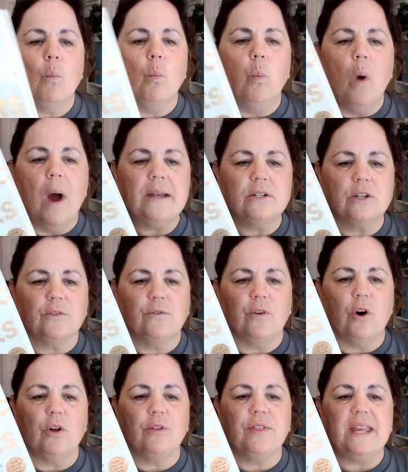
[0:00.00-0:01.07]

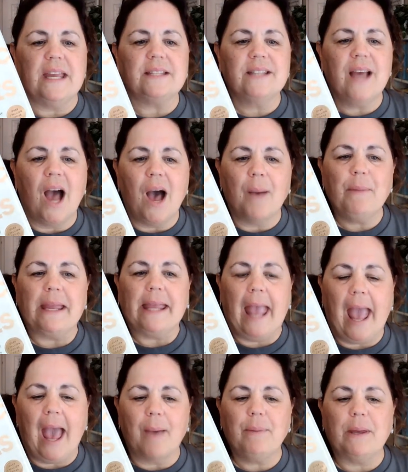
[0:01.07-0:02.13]
wonderful the Atomic
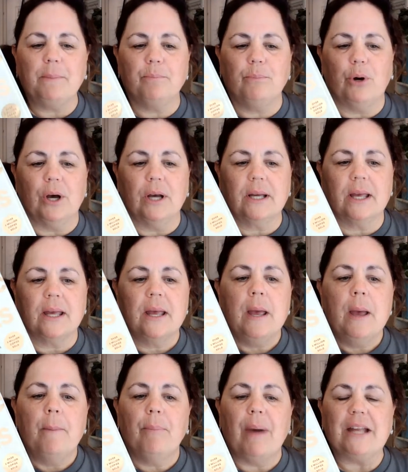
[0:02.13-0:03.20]
Habit book
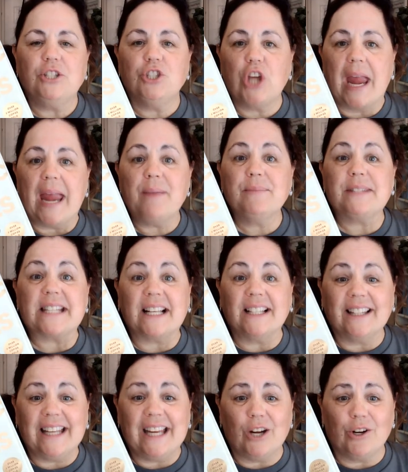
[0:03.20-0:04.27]
by James
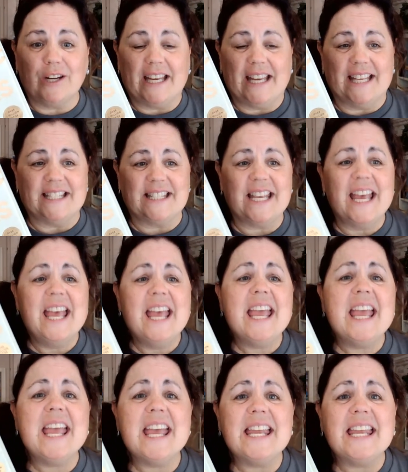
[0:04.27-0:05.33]
Clear is.
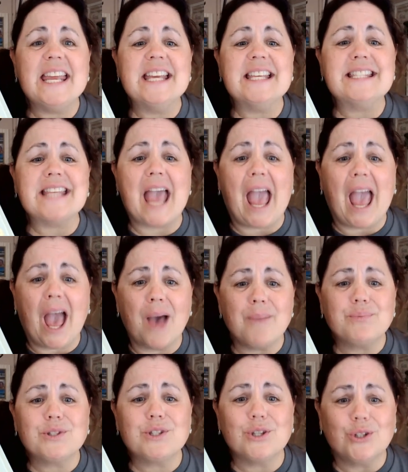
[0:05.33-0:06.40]
It is
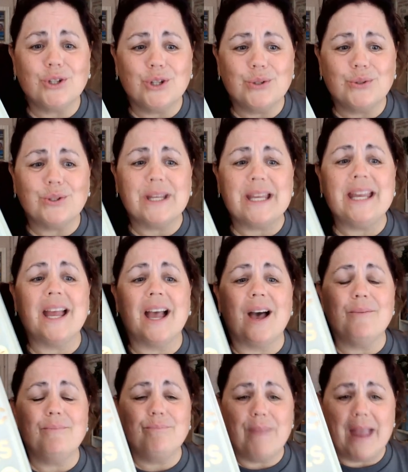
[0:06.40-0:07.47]
absolutely
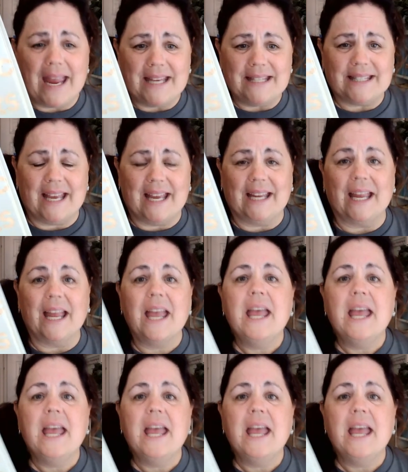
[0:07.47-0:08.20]
amazing.